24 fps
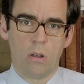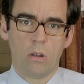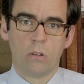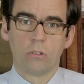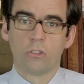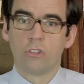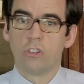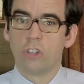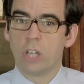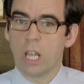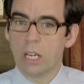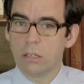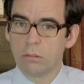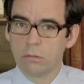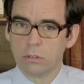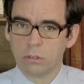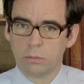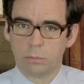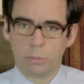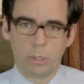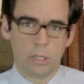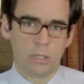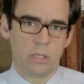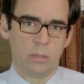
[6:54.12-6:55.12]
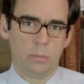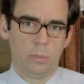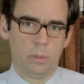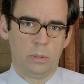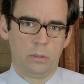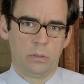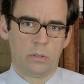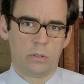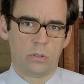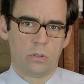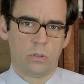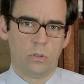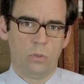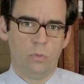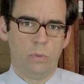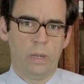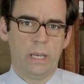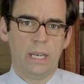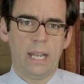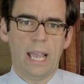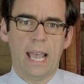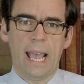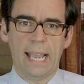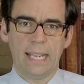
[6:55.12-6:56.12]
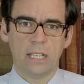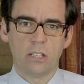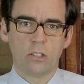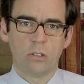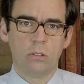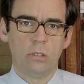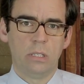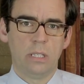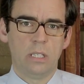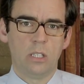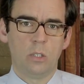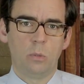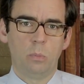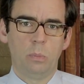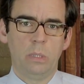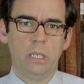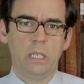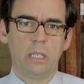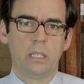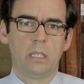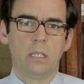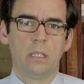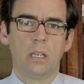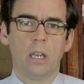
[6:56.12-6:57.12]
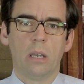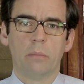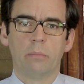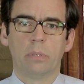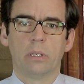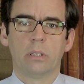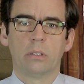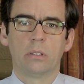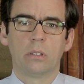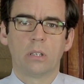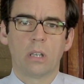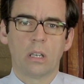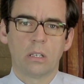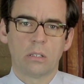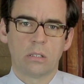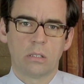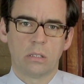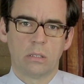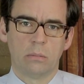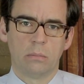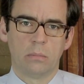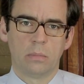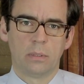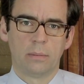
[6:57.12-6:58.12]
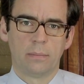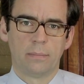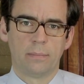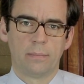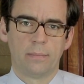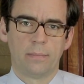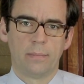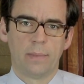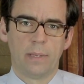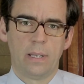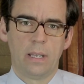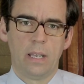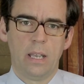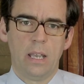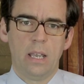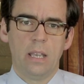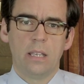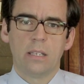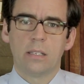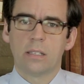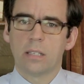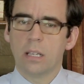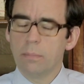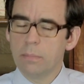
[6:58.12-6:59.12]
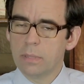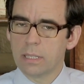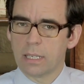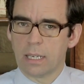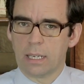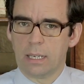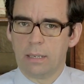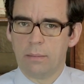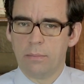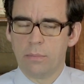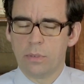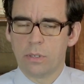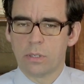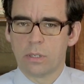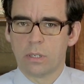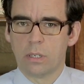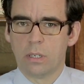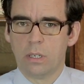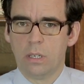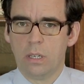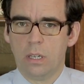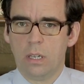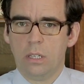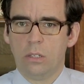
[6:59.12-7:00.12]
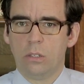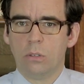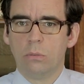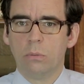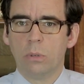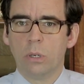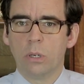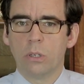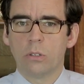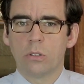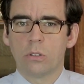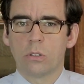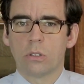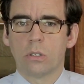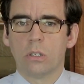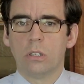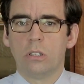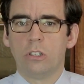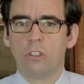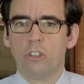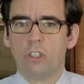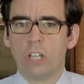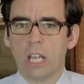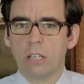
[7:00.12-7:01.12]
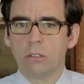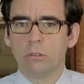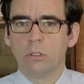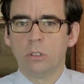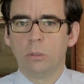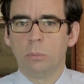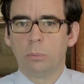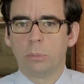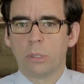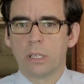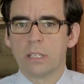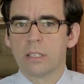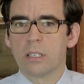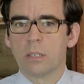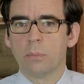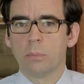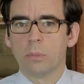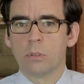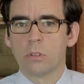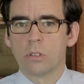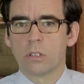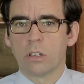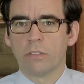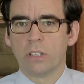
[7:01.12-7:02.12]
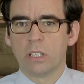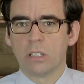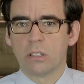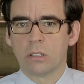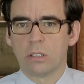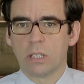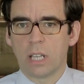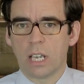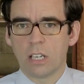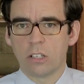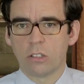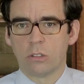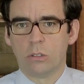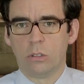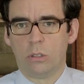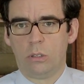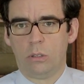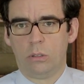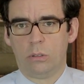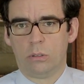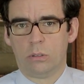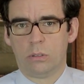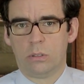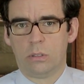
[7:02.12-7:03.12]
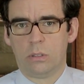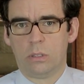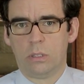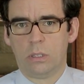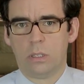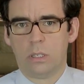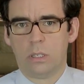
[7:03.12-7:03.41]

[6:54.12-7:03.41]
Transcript: or general principles when actually speaking about custom. Sometimes the words general principles of international law